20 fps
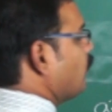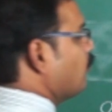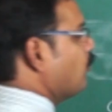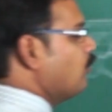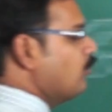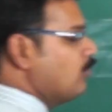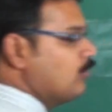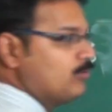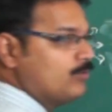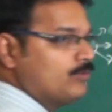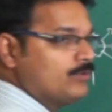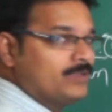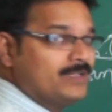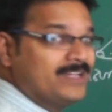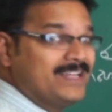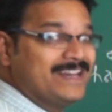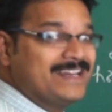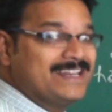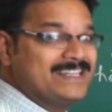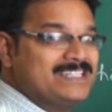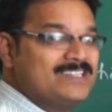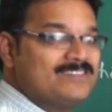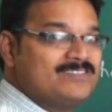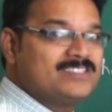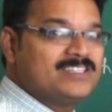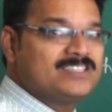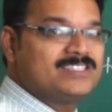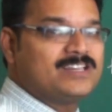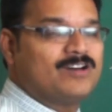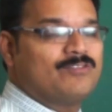who receives
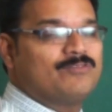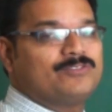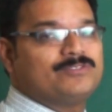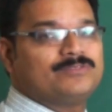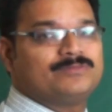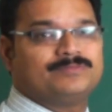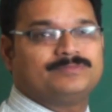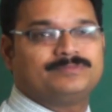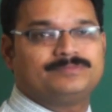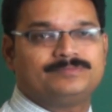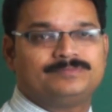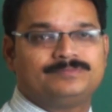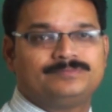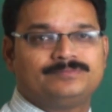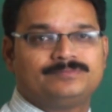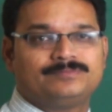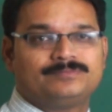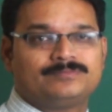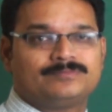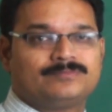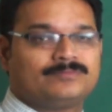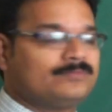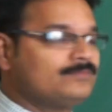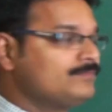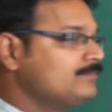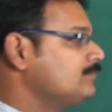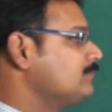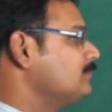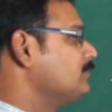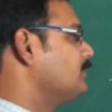the sound.
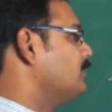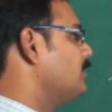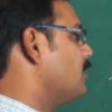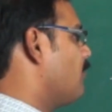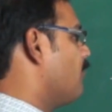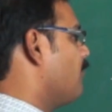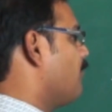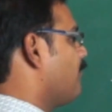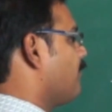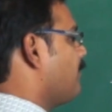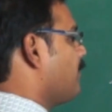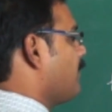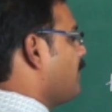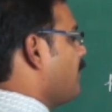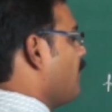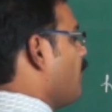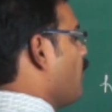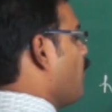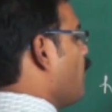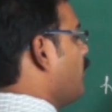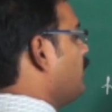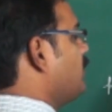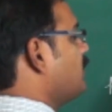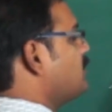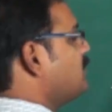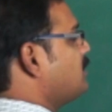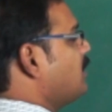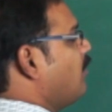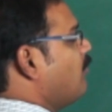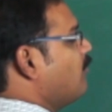Now, when the
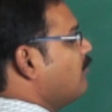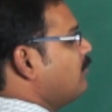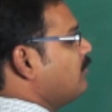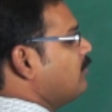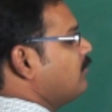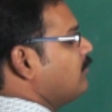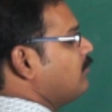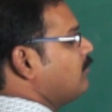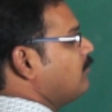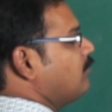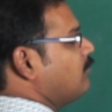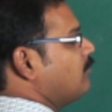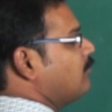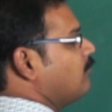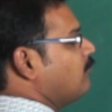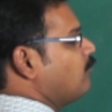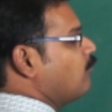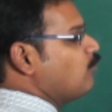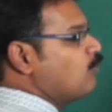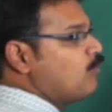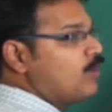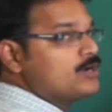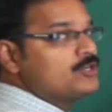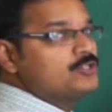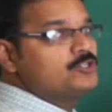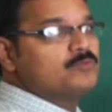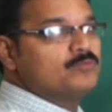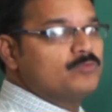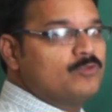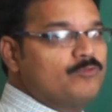sound wants
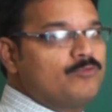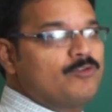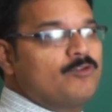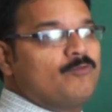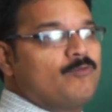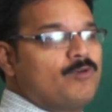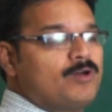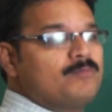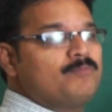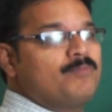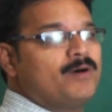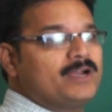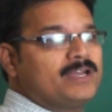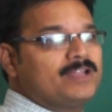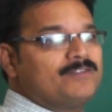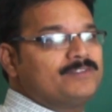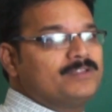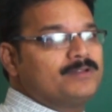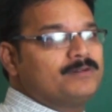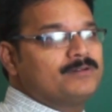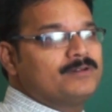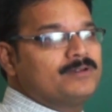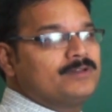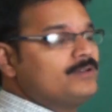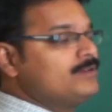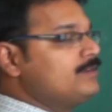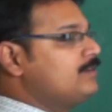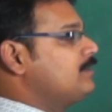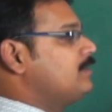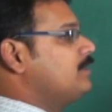to move from one part of the
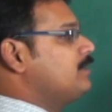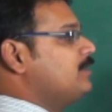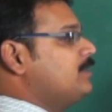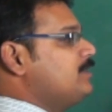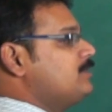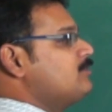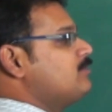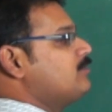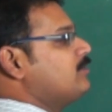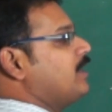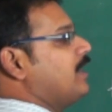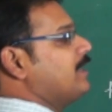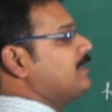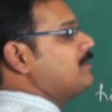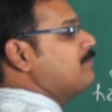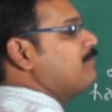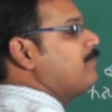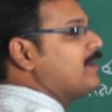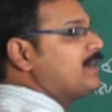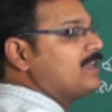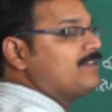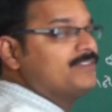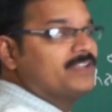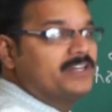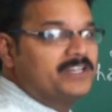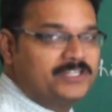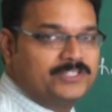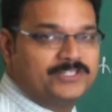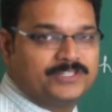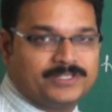region to the other part of the
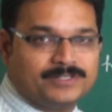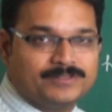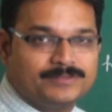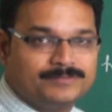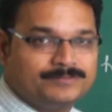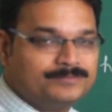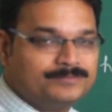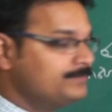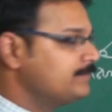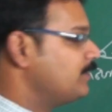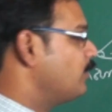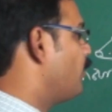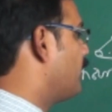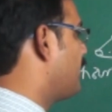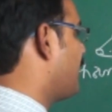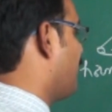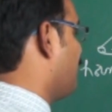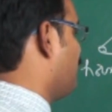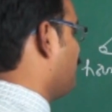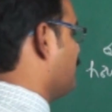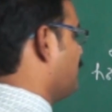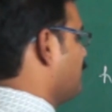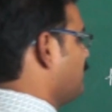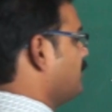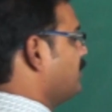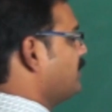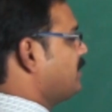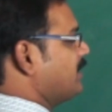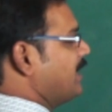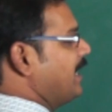region. Then what happens?
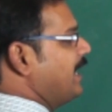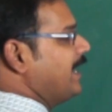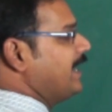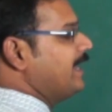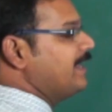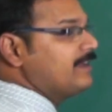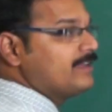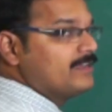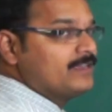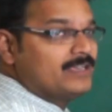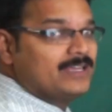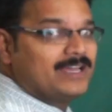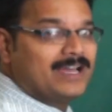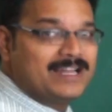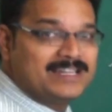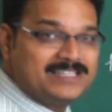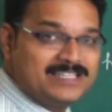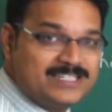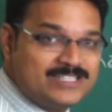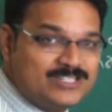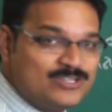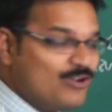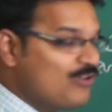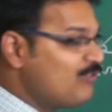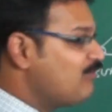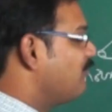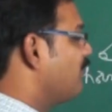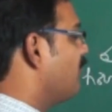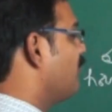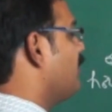This air consists
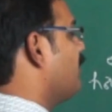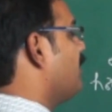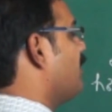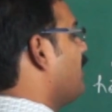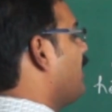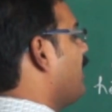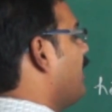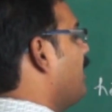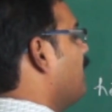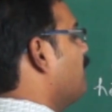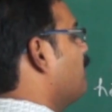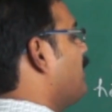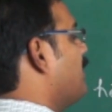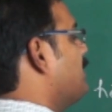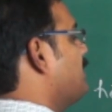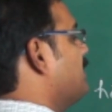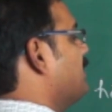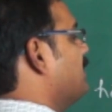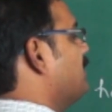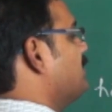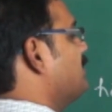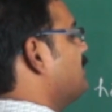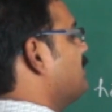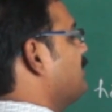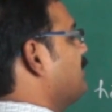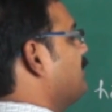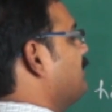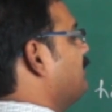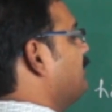of air particles.